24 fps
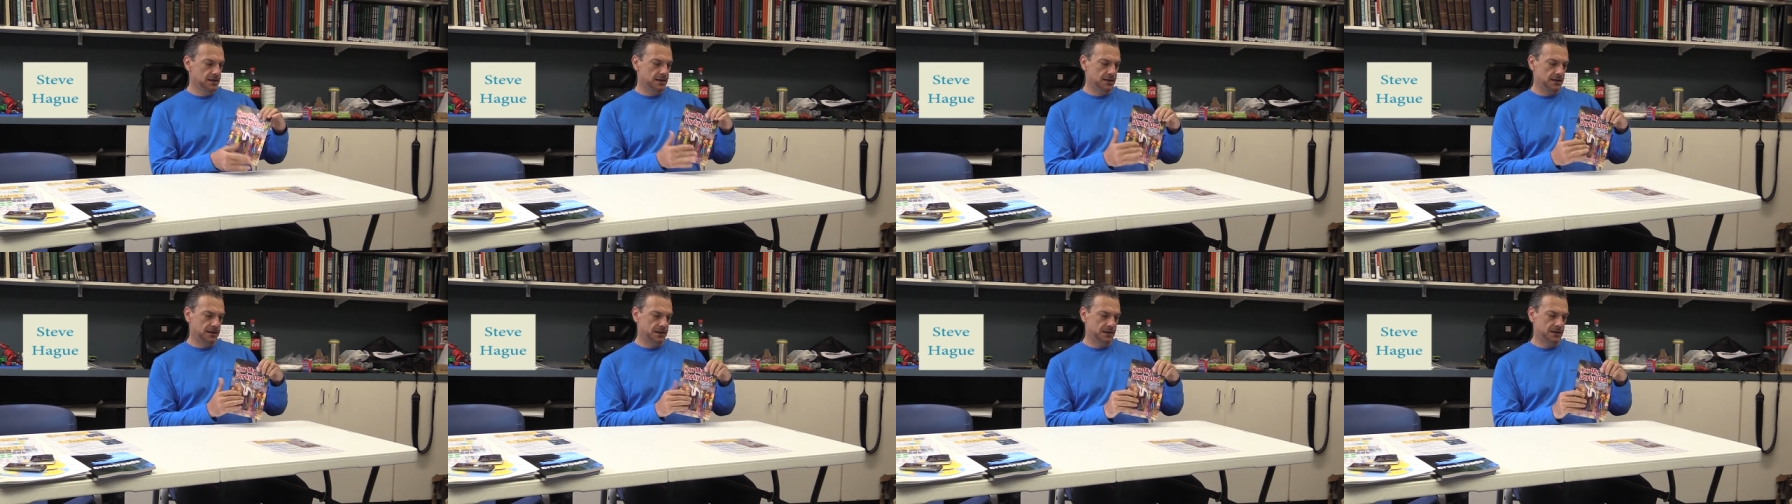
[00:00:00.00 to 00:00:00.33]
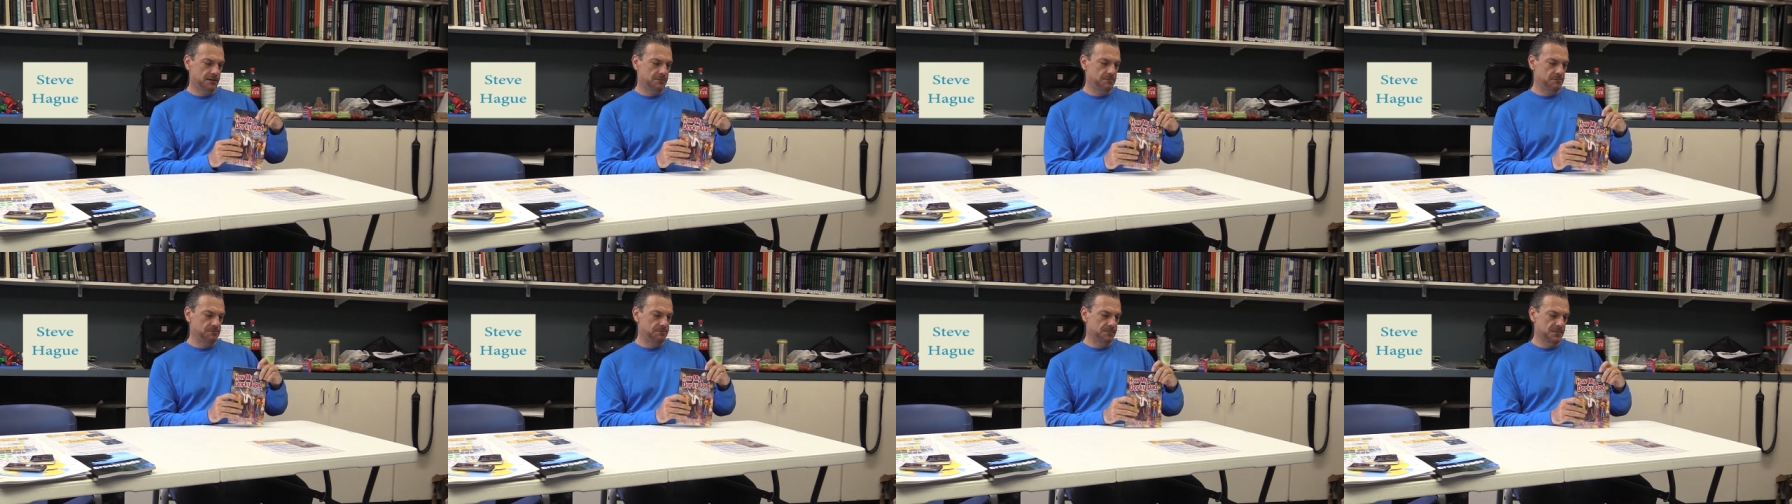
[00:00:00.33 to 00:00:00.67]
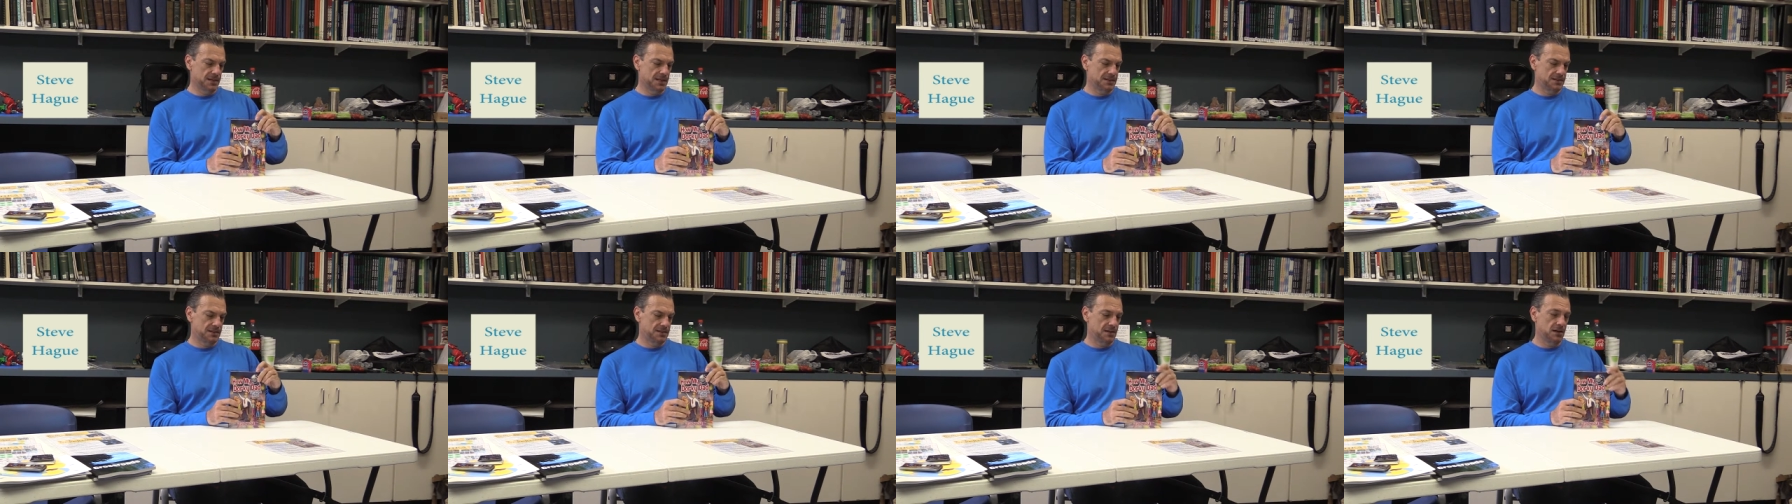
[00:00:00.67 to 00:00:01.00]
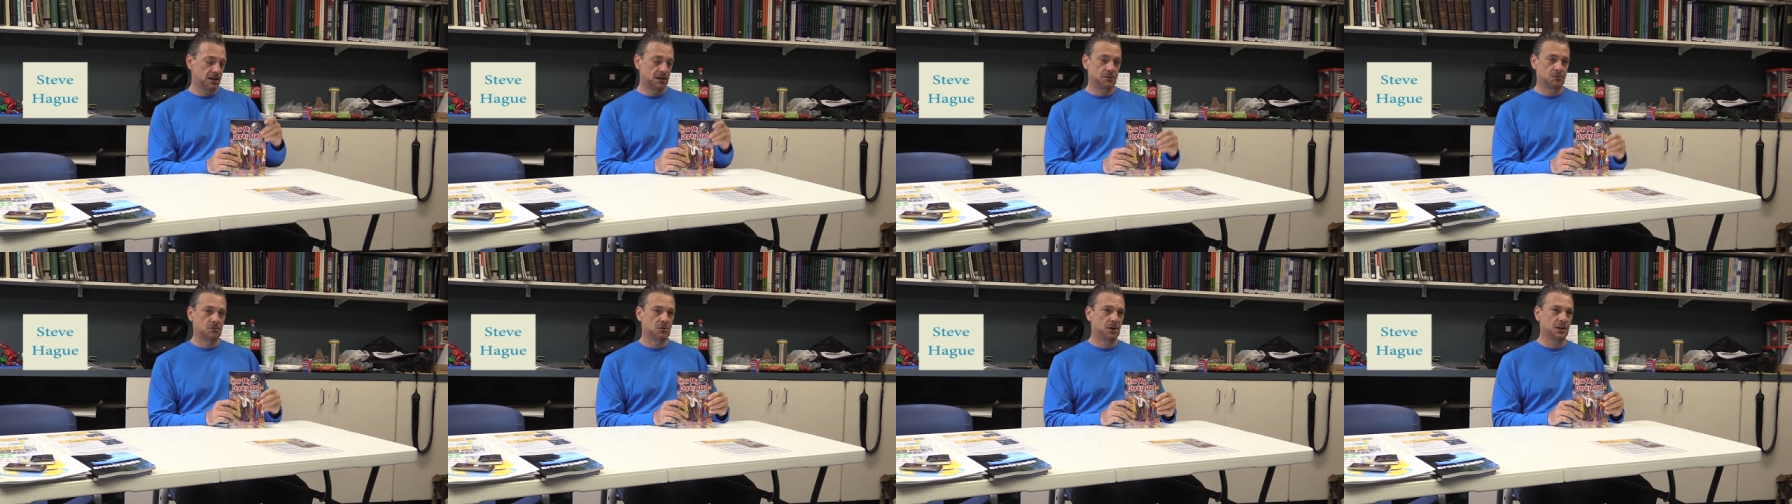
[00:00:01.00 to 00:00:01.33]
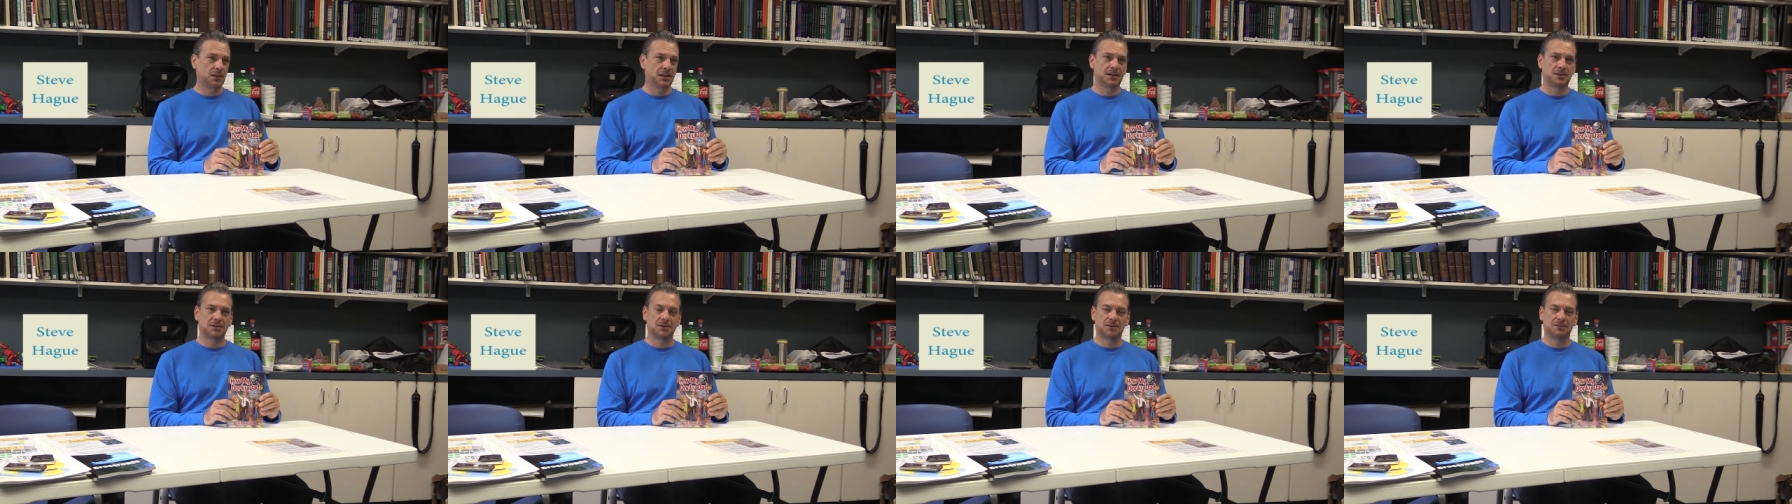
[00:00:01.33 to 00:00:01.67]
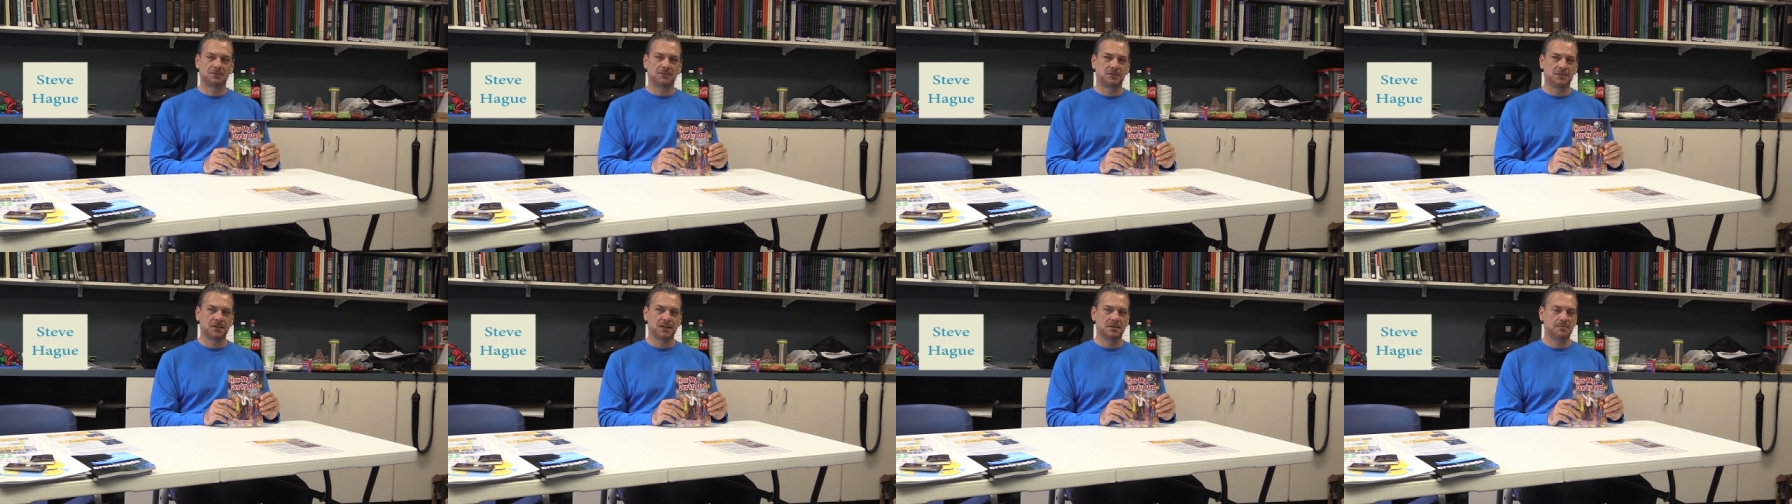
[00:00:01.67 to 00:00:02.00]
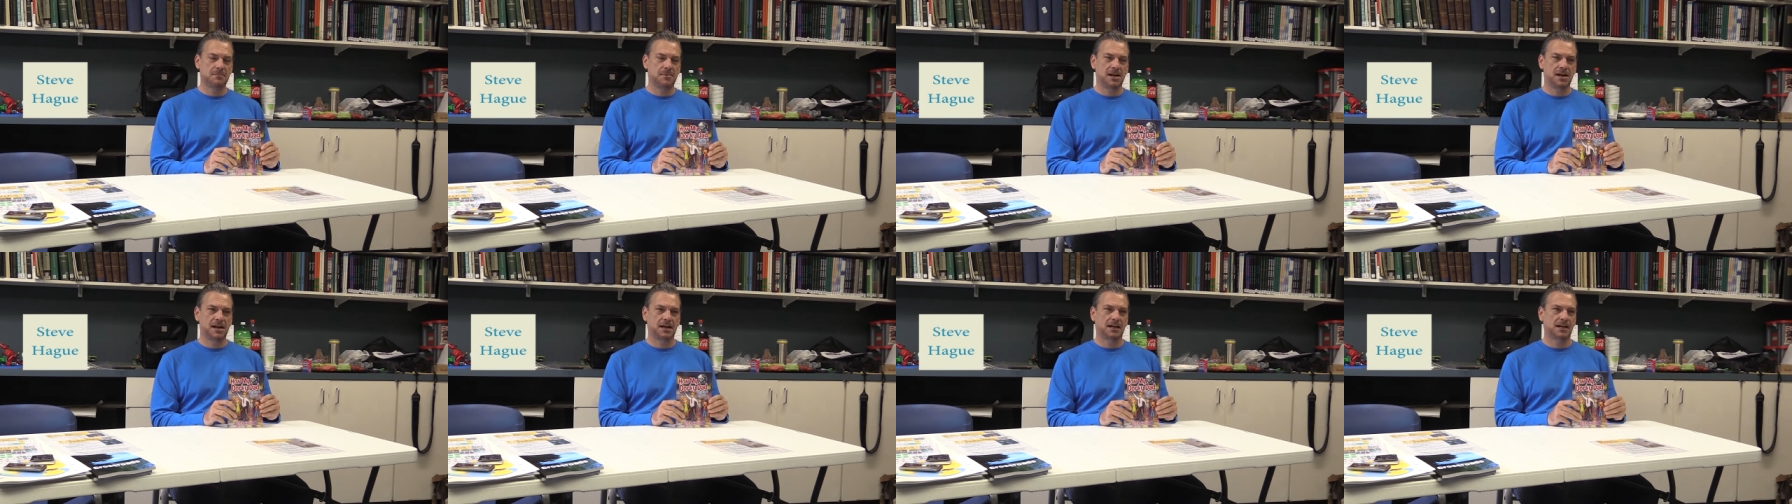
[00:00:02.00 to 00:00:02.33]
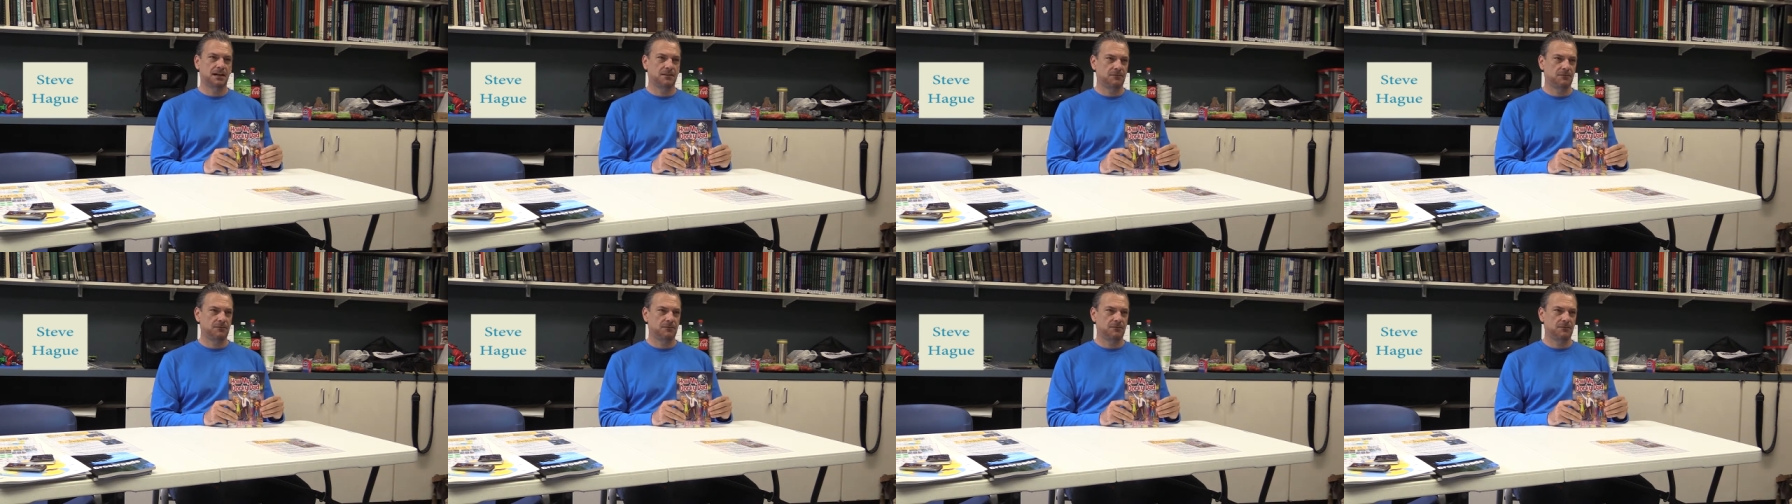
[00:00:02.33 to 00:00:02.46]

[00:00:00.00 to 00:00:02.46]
Um, it's gotten really good feedback.